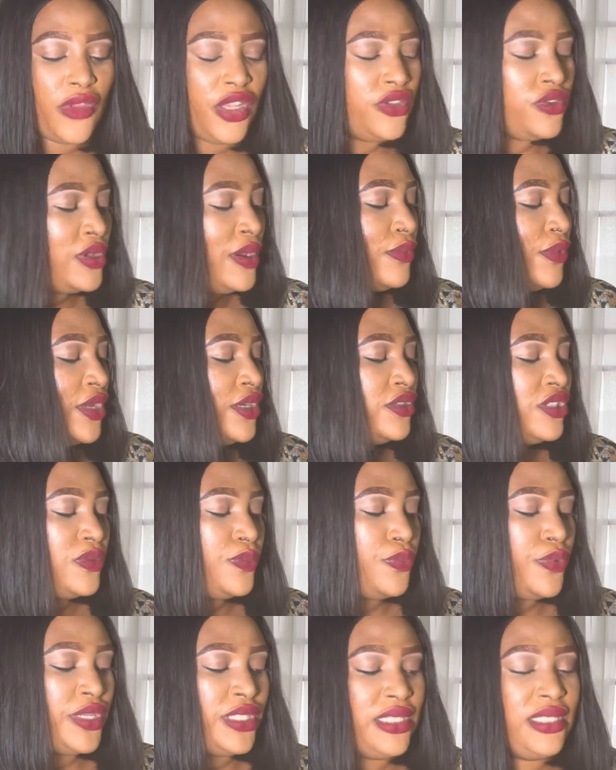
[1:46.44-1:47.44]
so I'm going to
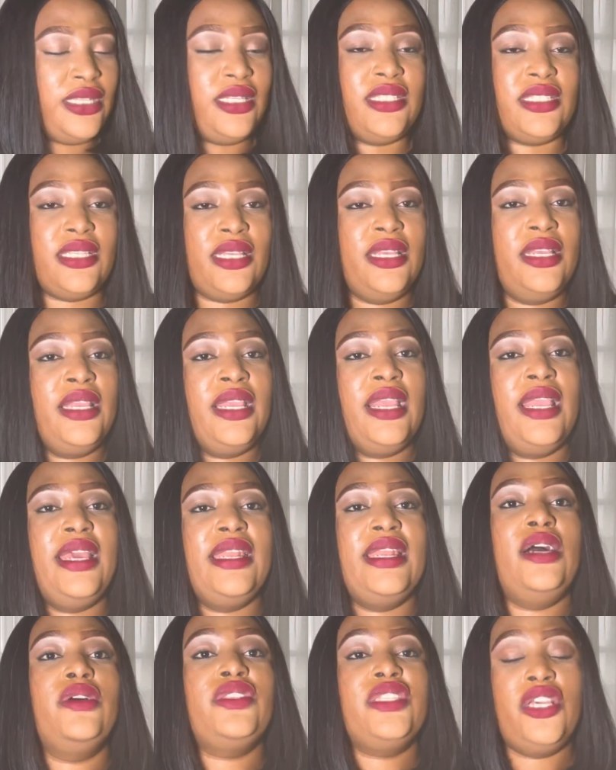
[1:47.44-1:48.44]
spritz it
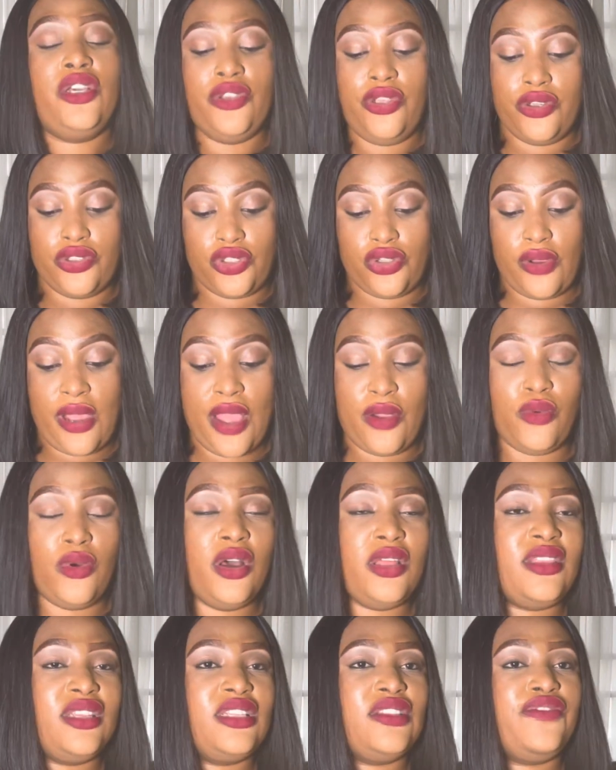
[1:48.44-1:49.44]
and I'll tell you. So I
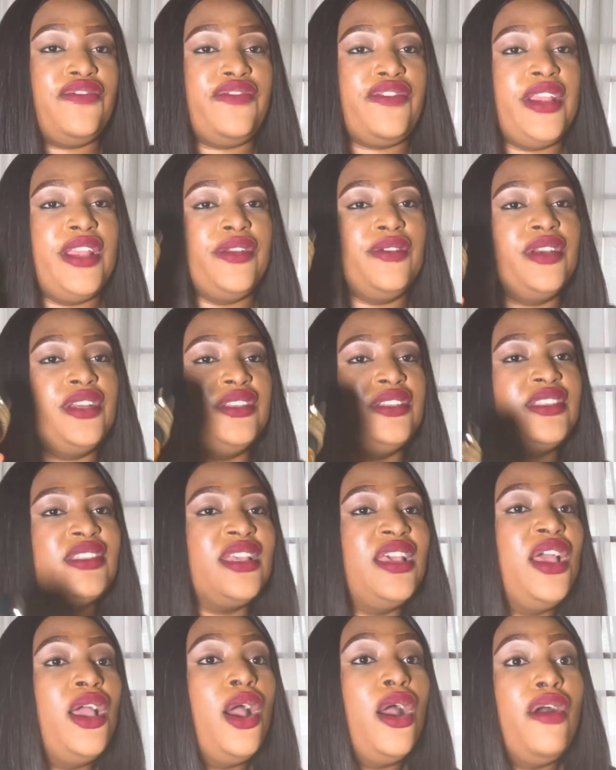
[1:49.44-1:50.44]
wore this fragrance
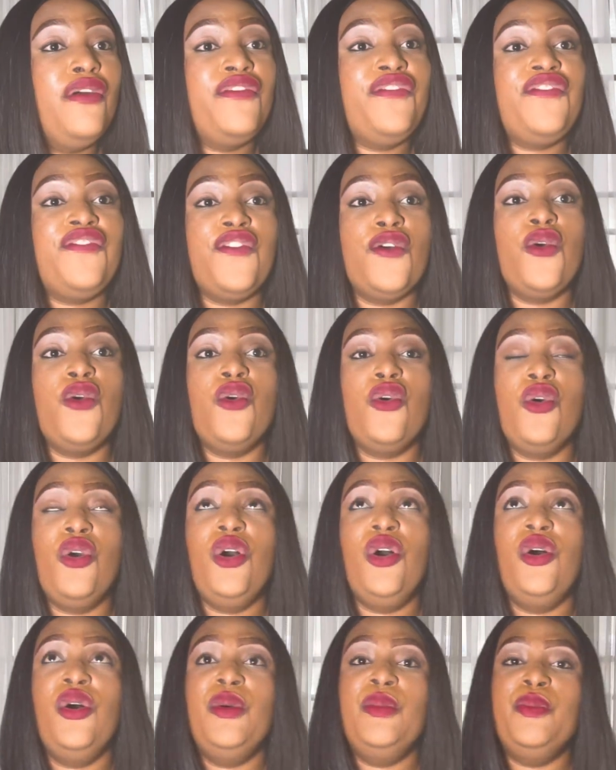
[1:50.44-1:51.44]

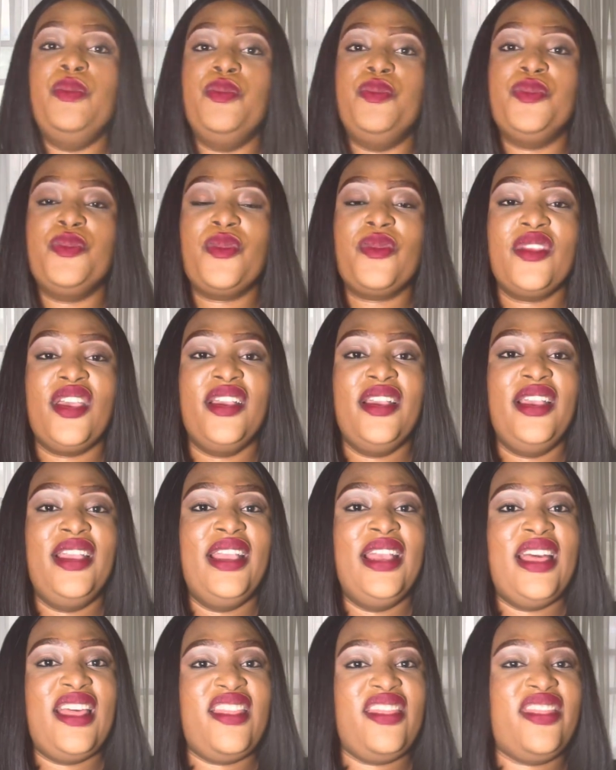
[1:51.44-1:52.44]
for
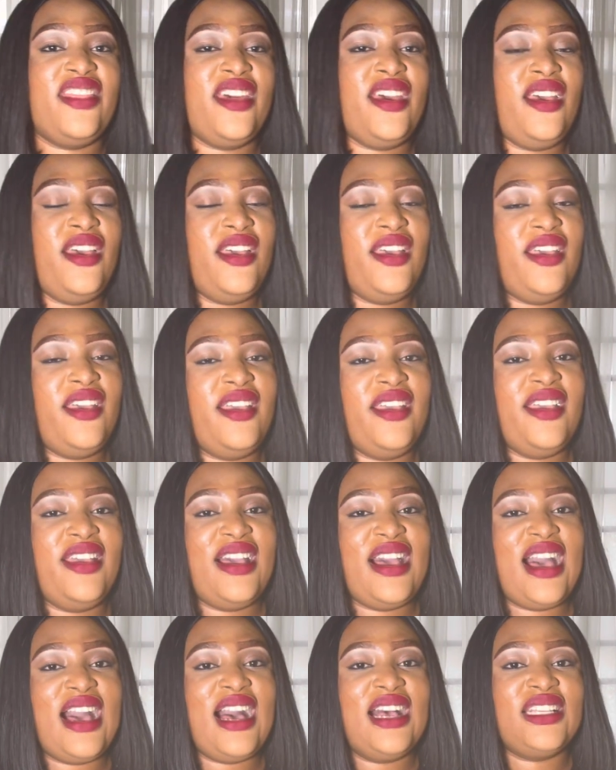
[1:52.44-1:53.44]
the
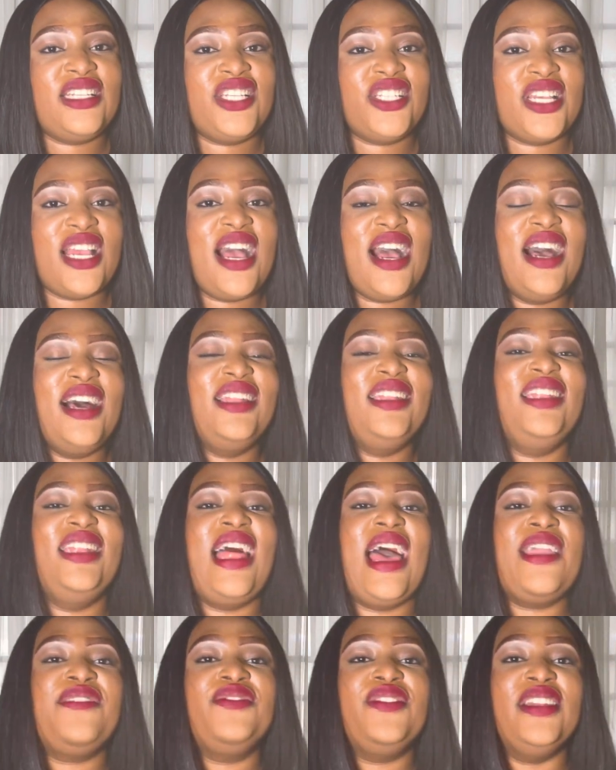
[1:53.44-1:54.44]
Asha
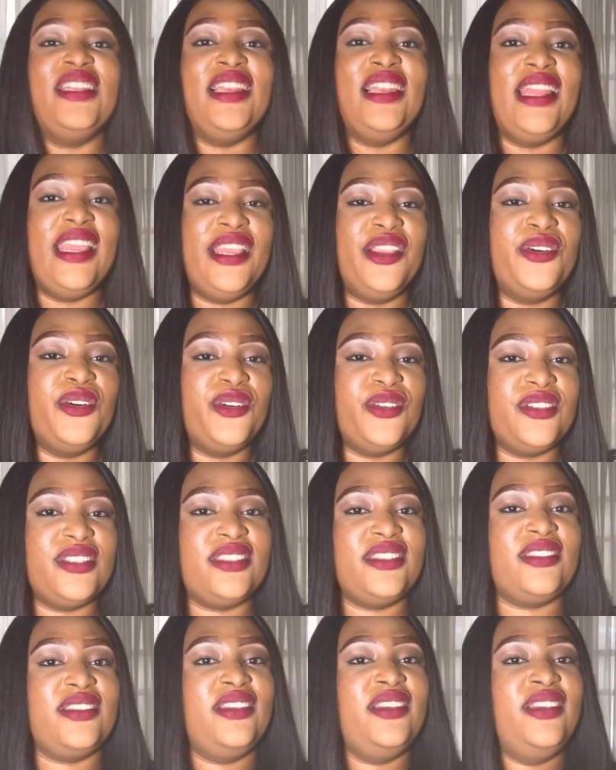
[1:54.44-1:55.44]
Life in
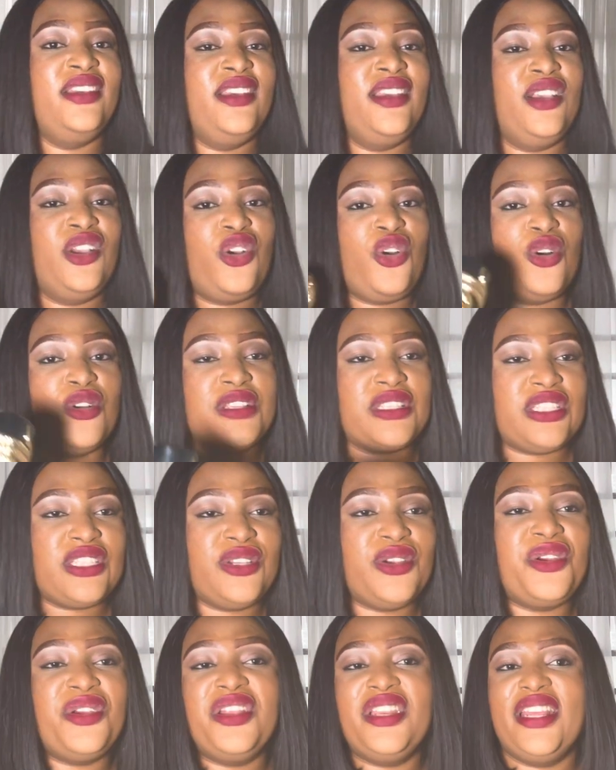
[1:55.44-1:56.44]
Lagos
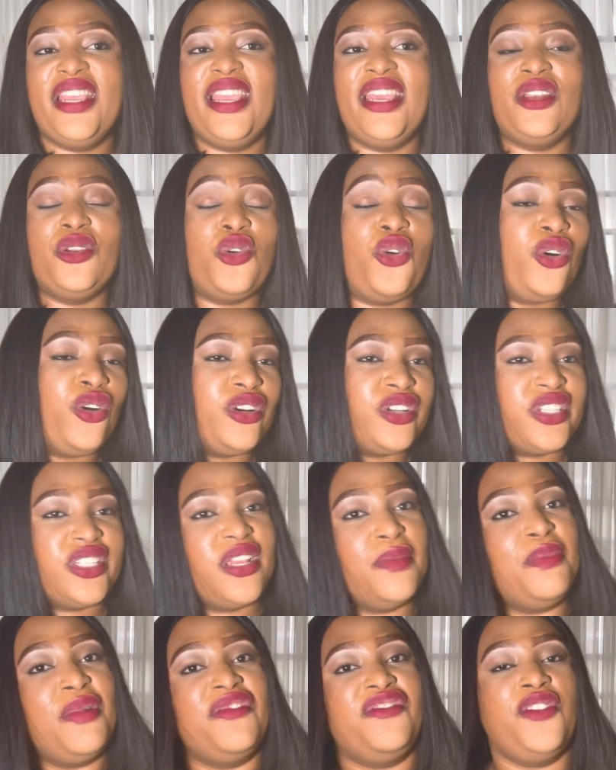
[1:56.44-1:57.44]
concert, and gosh,
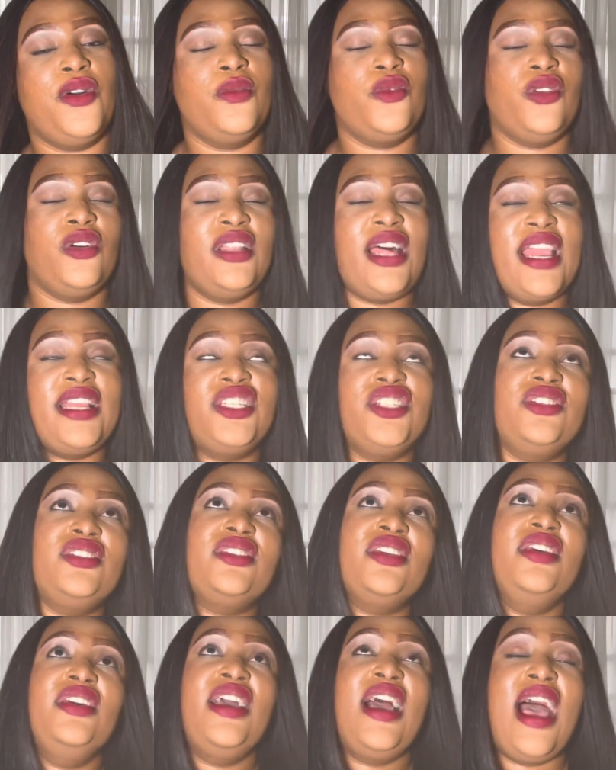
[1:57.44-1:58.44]
it performed well. I
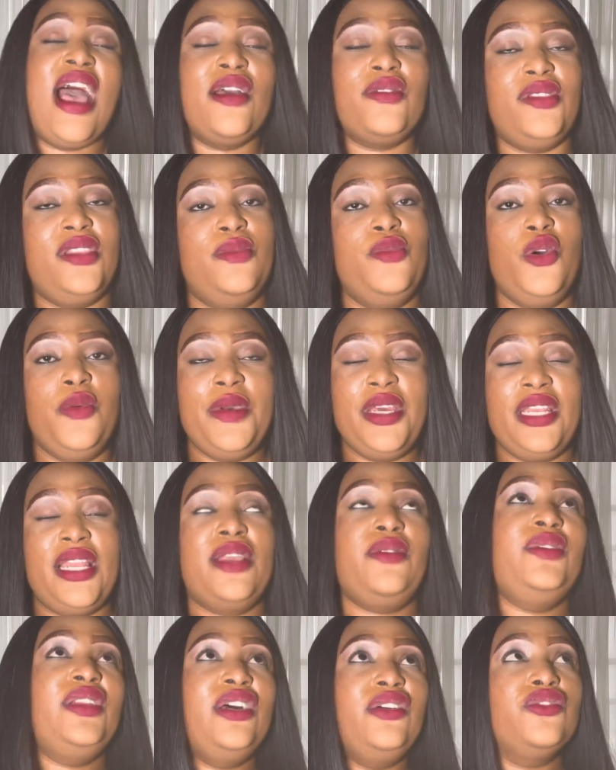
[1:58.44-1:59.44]
just at the moment,
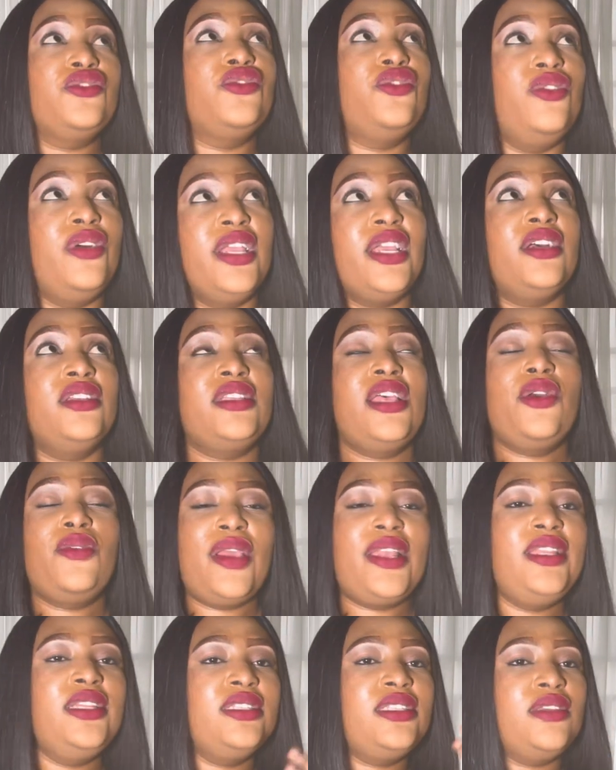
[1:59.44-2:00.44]
like when I was going, I was like, oh,
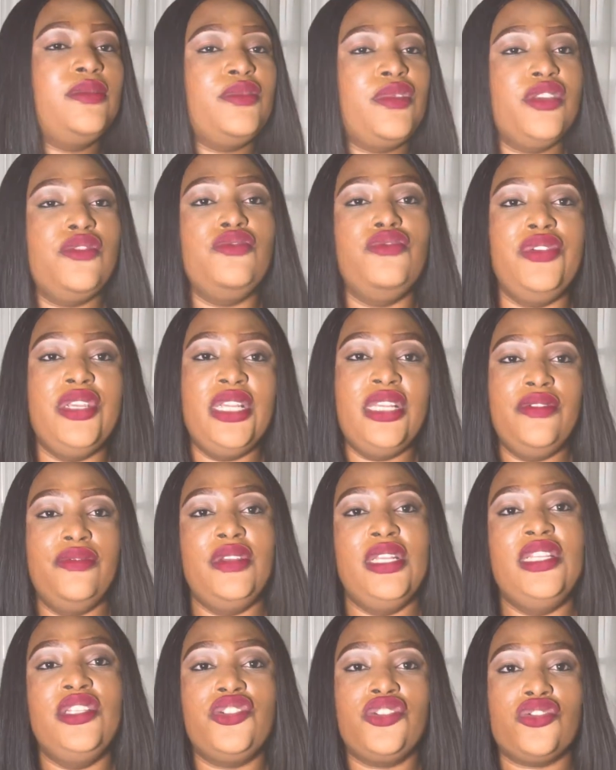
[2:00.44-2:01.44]
I need something really,
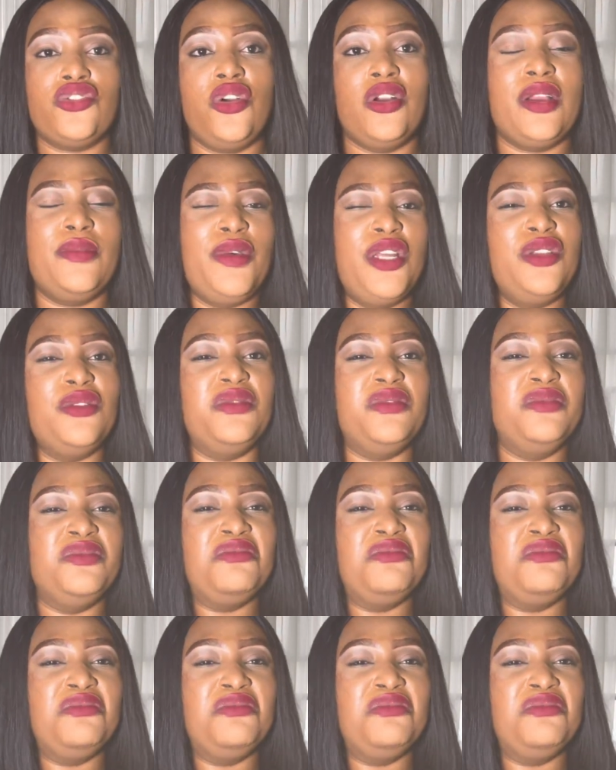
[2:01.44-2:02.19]
really strong. I'm going to